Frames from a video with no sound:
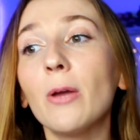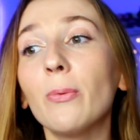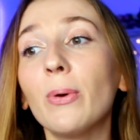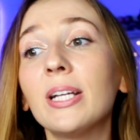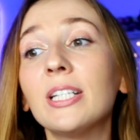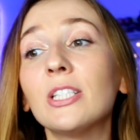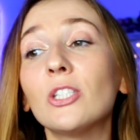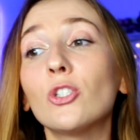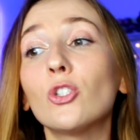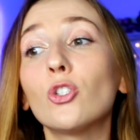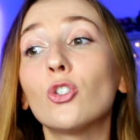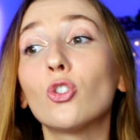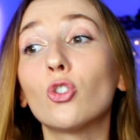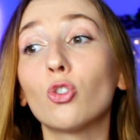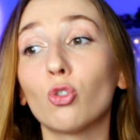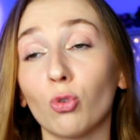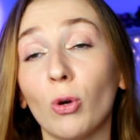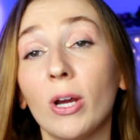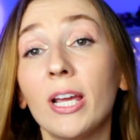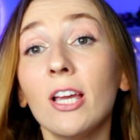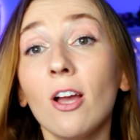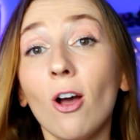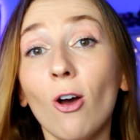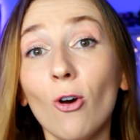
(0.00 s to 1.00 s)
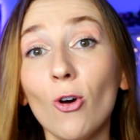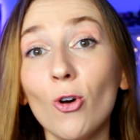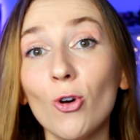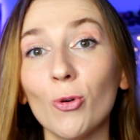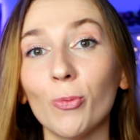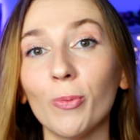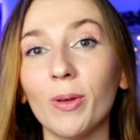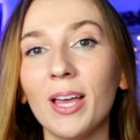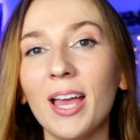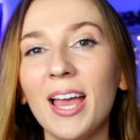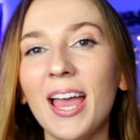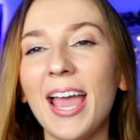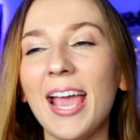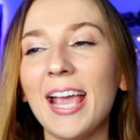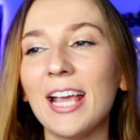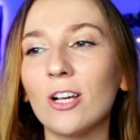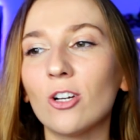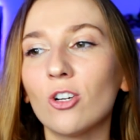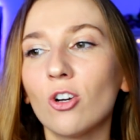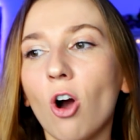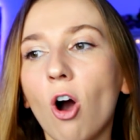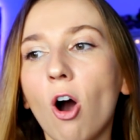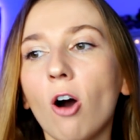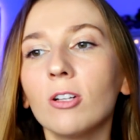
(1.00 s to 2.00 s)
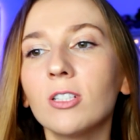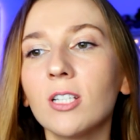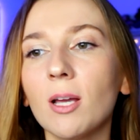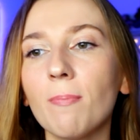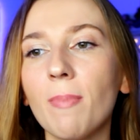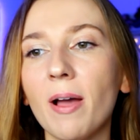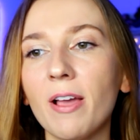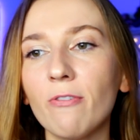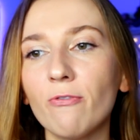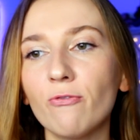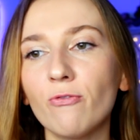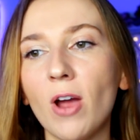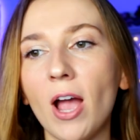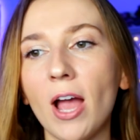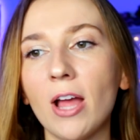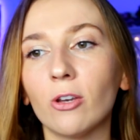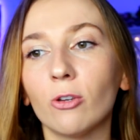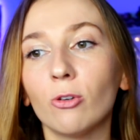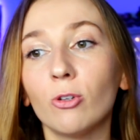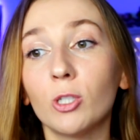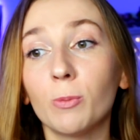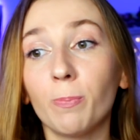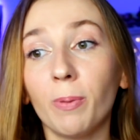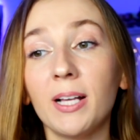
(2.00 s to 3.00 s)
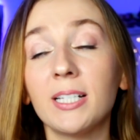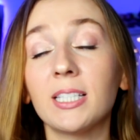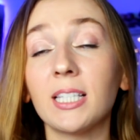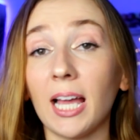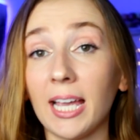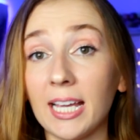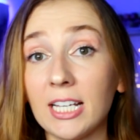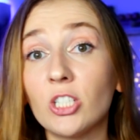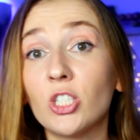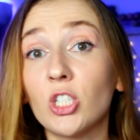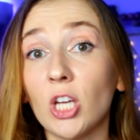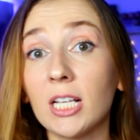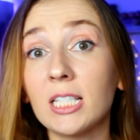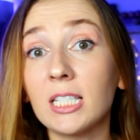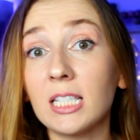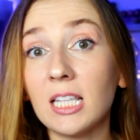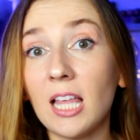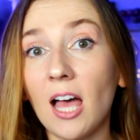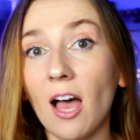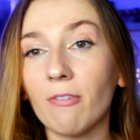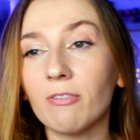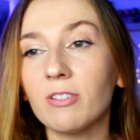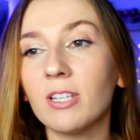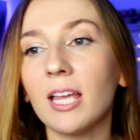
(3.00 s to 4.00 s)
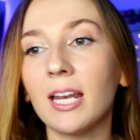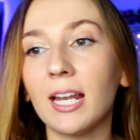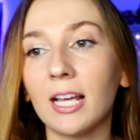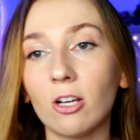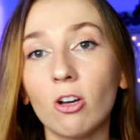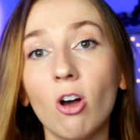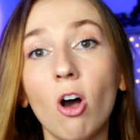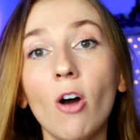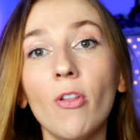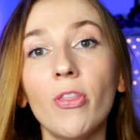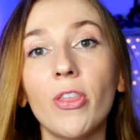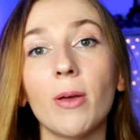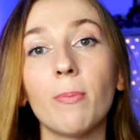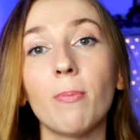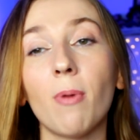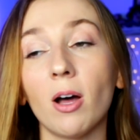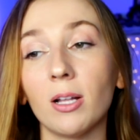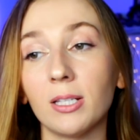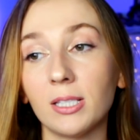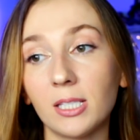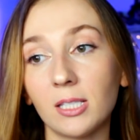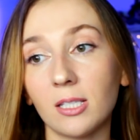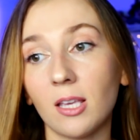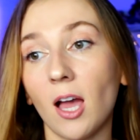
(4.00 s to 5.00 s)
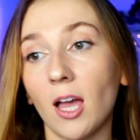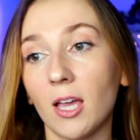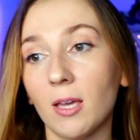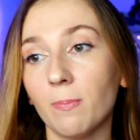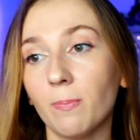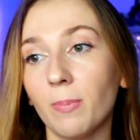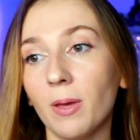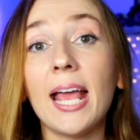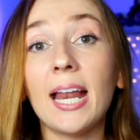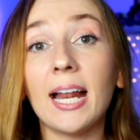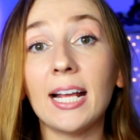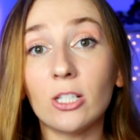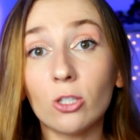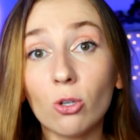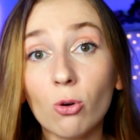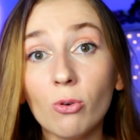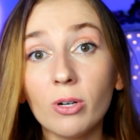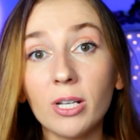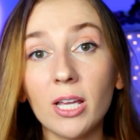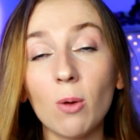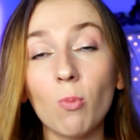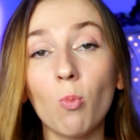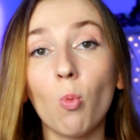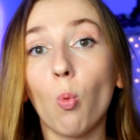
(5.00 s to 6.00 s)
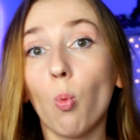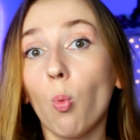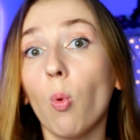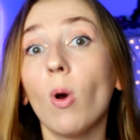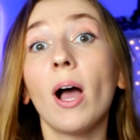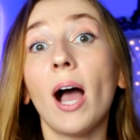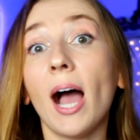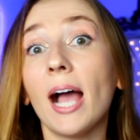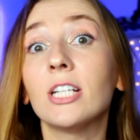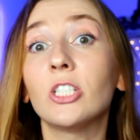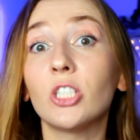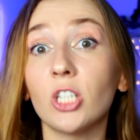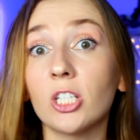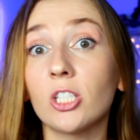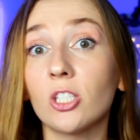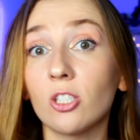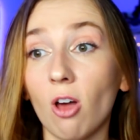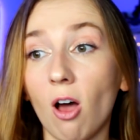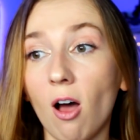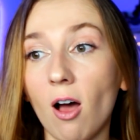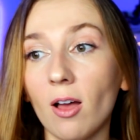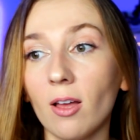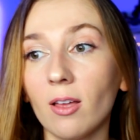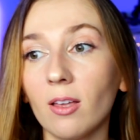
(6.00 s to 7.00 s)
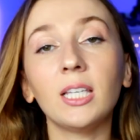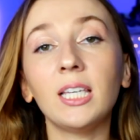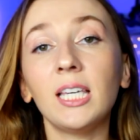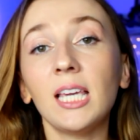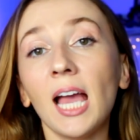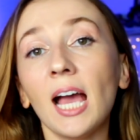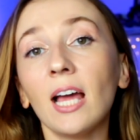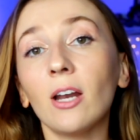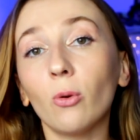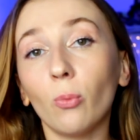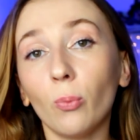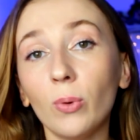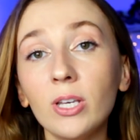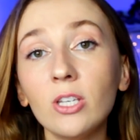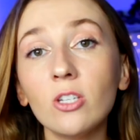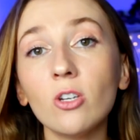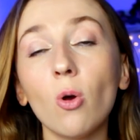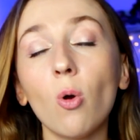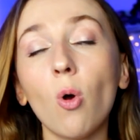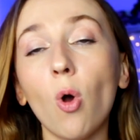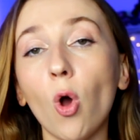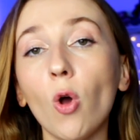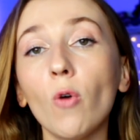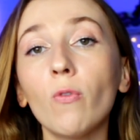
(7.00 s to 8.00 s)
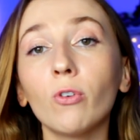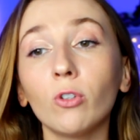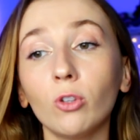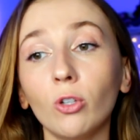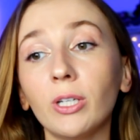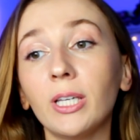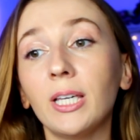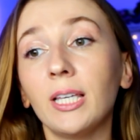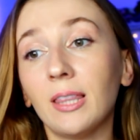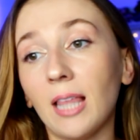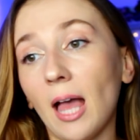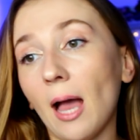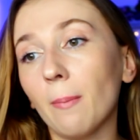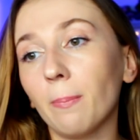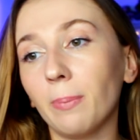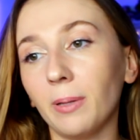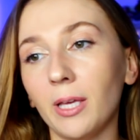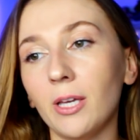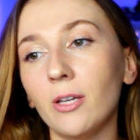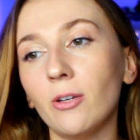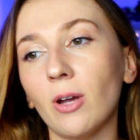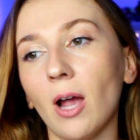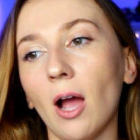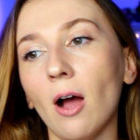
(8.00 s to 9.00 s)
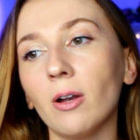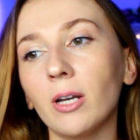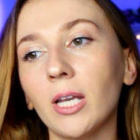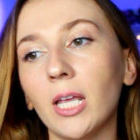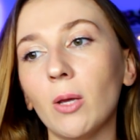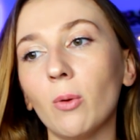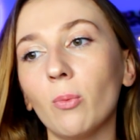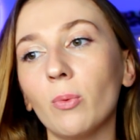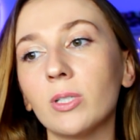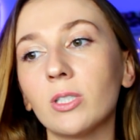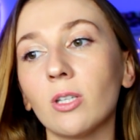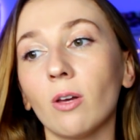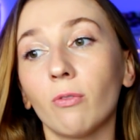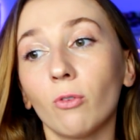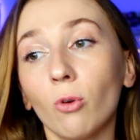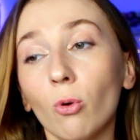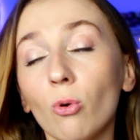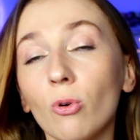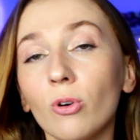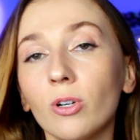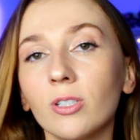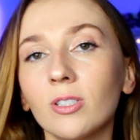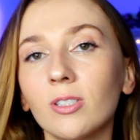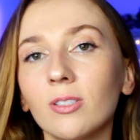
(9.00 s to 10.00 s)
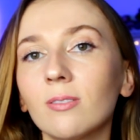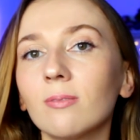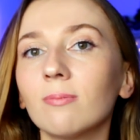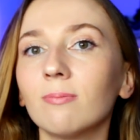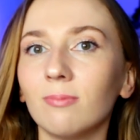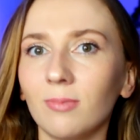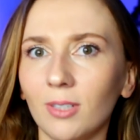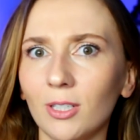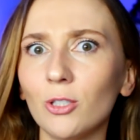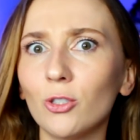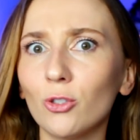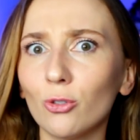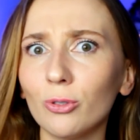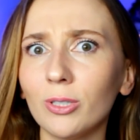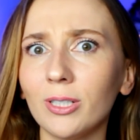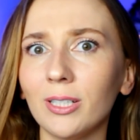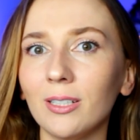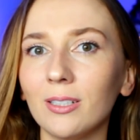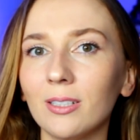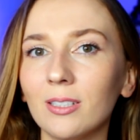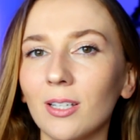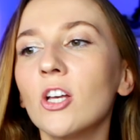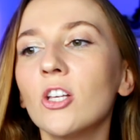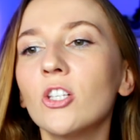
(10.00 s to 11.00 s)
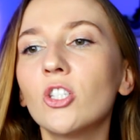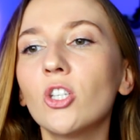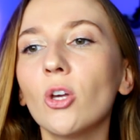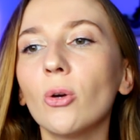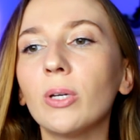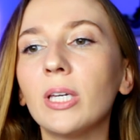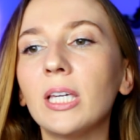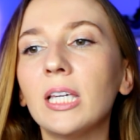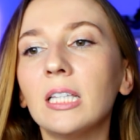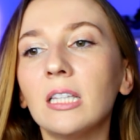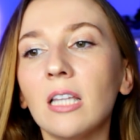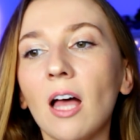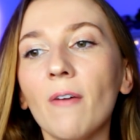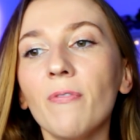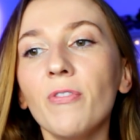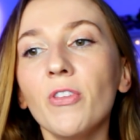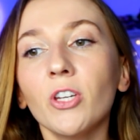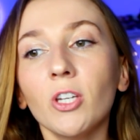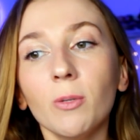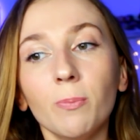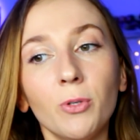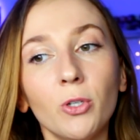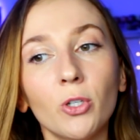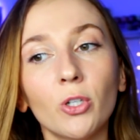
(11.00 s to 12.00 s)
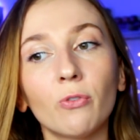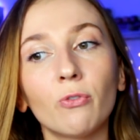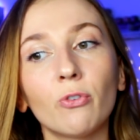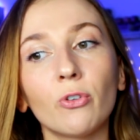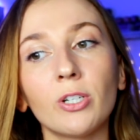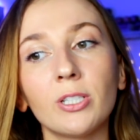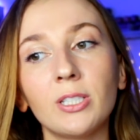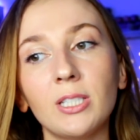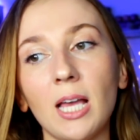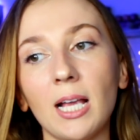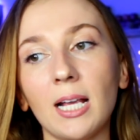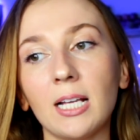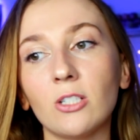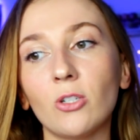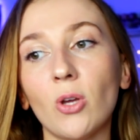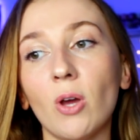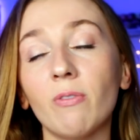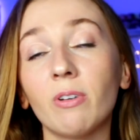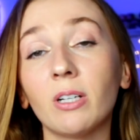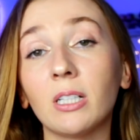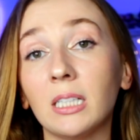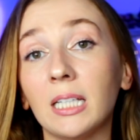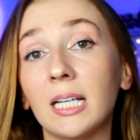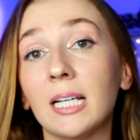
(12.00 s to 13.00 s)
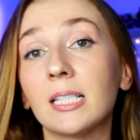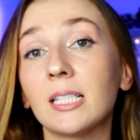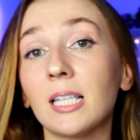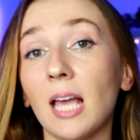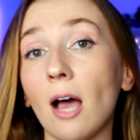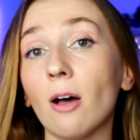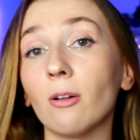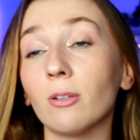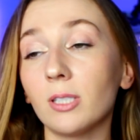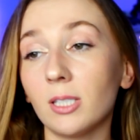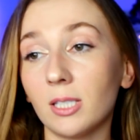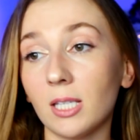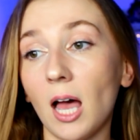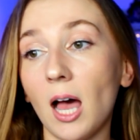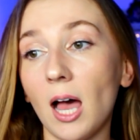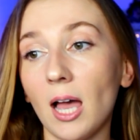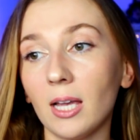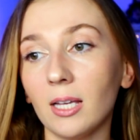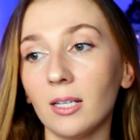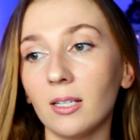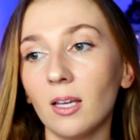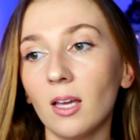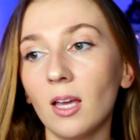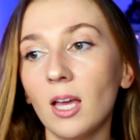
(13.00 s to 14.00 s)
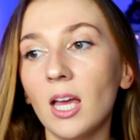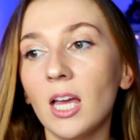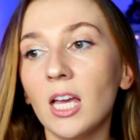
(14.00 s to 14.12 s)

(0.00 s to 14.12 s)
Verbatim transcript: I went straight home and called up my friend whose place I had just left, and I called them on Skype. And I told him what I just saw. He had a window overlooking that playground and was, of course, intrigued. So he left the computer for a second to have a glance outside.